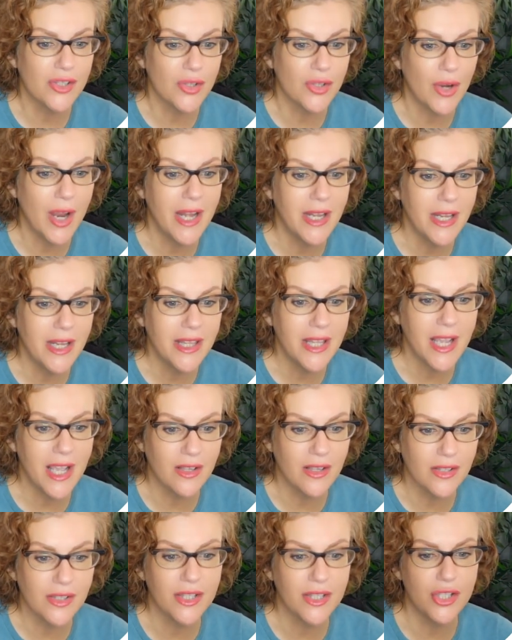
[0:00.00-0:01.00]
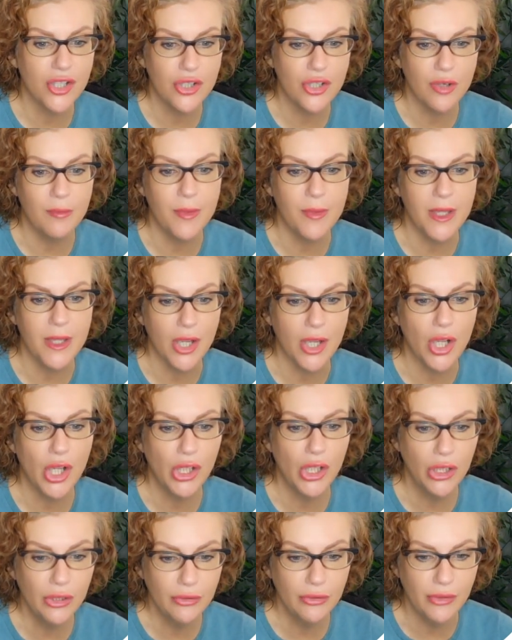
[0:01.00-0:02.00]
is there anything else that should be
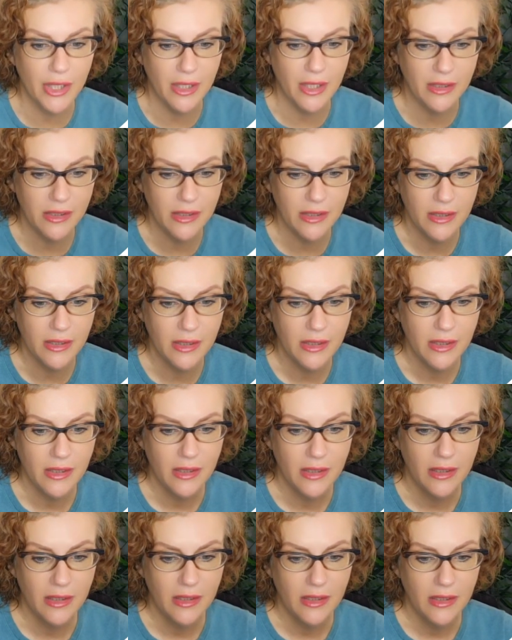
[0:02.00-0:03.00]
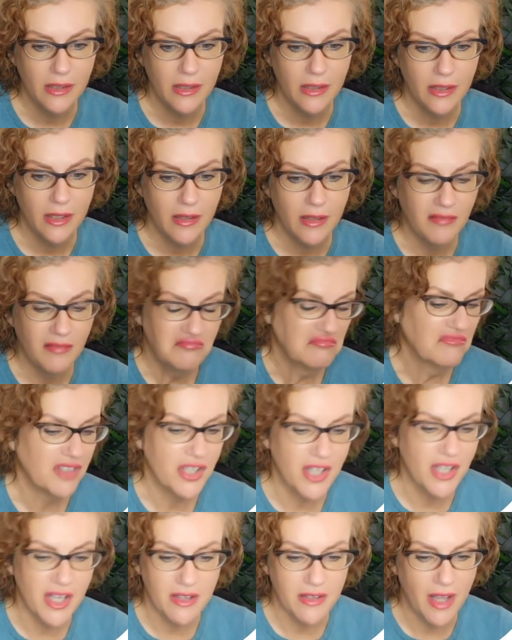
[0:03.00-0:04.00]
included?
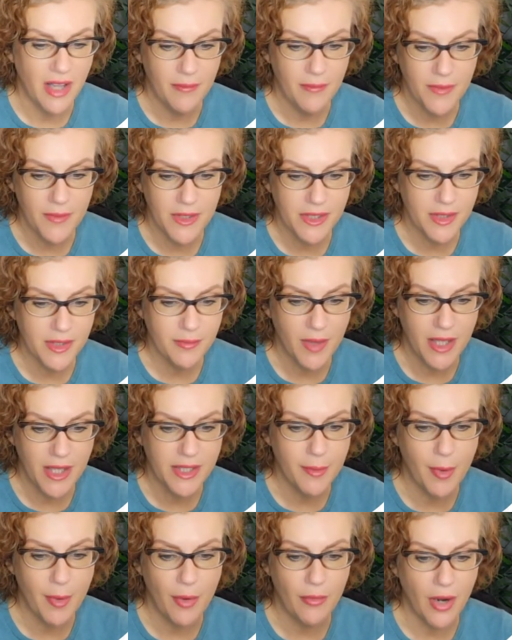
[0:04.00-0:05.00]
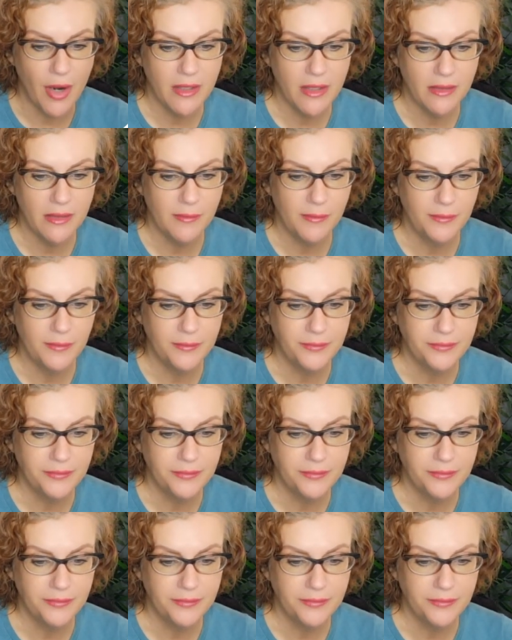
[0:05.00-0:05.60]
Say, yeah, that's about right.